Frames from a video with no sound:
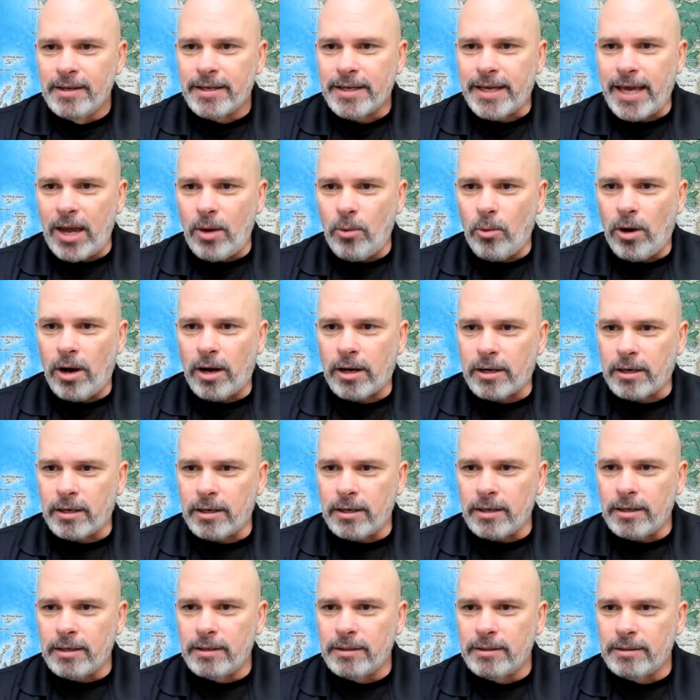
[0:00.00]
K
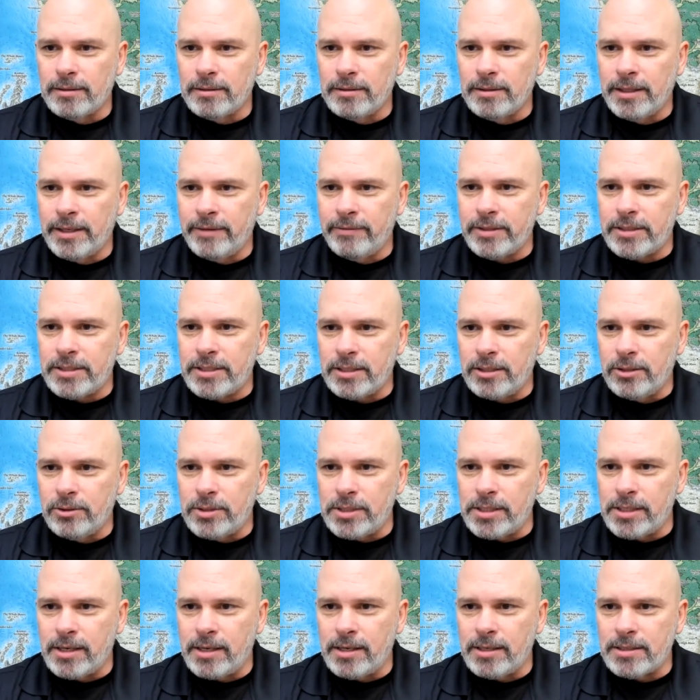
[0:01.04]
Walker, leave it to you,
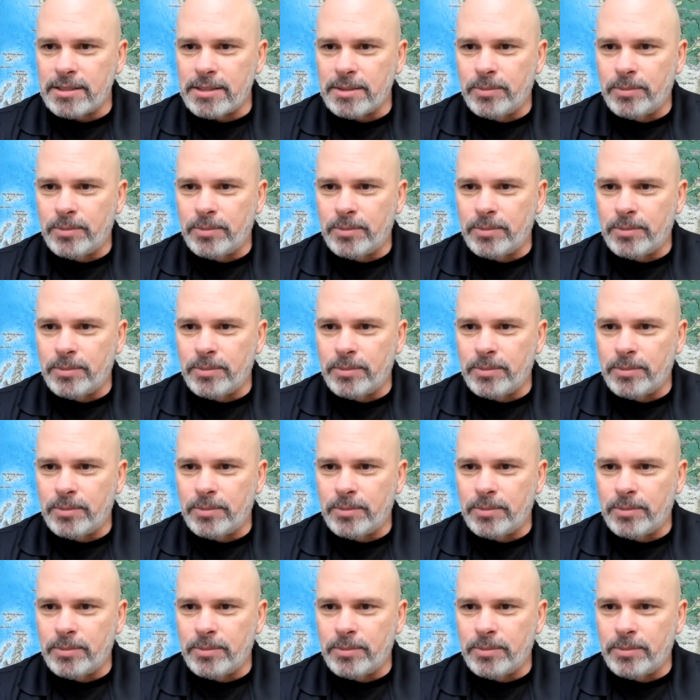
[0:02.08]
Dion,